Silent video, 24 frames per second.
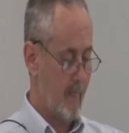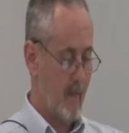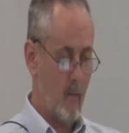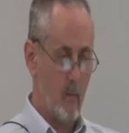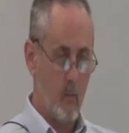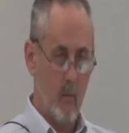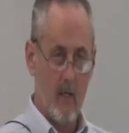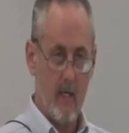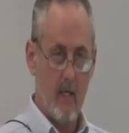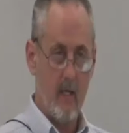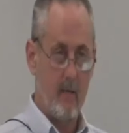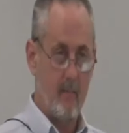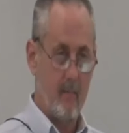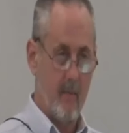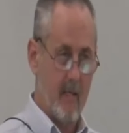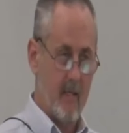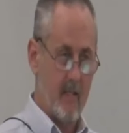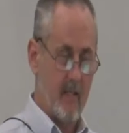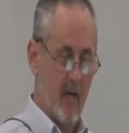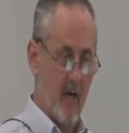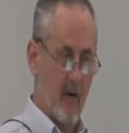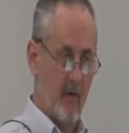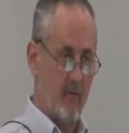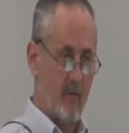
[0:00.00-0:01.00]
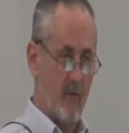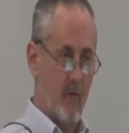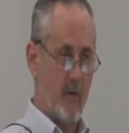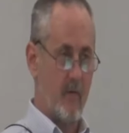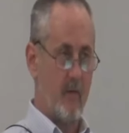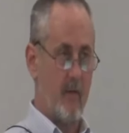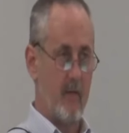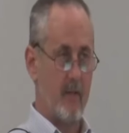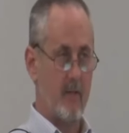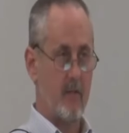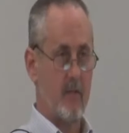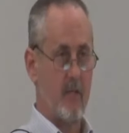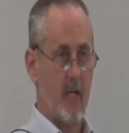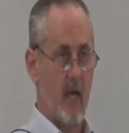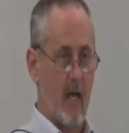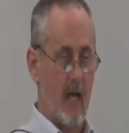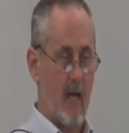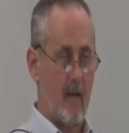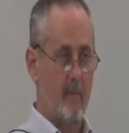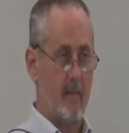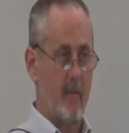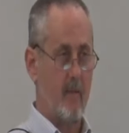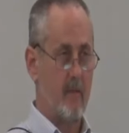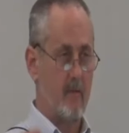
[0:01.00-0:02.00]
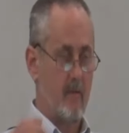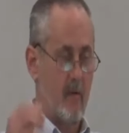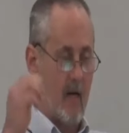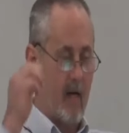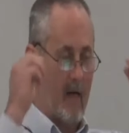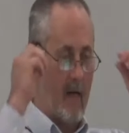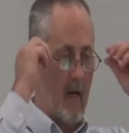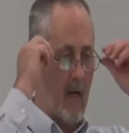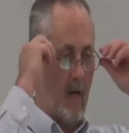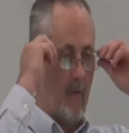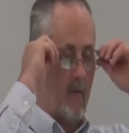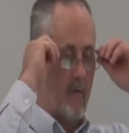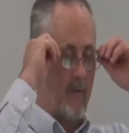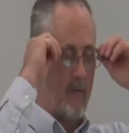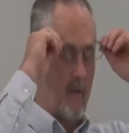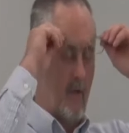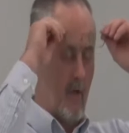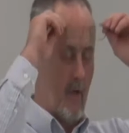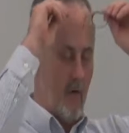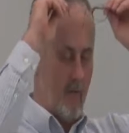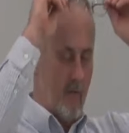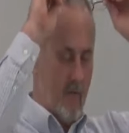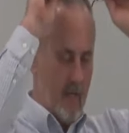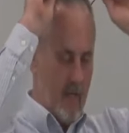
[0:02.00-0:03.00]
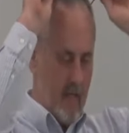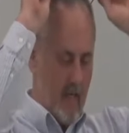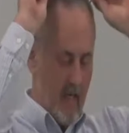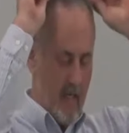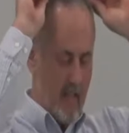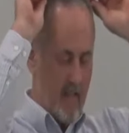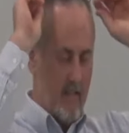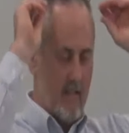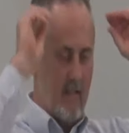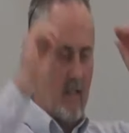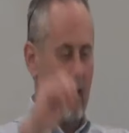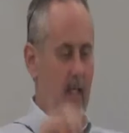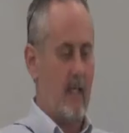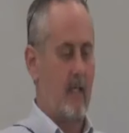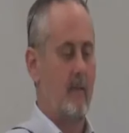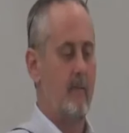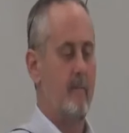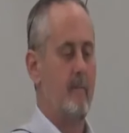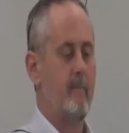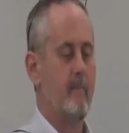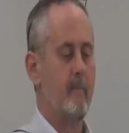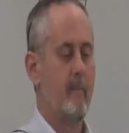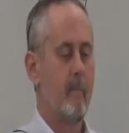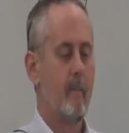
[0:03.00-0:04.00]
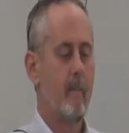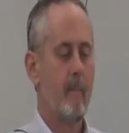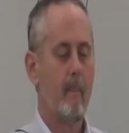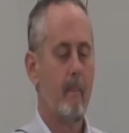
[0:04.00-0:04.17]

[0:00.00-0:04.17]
we need to be careful in this time as right now with COVID 19.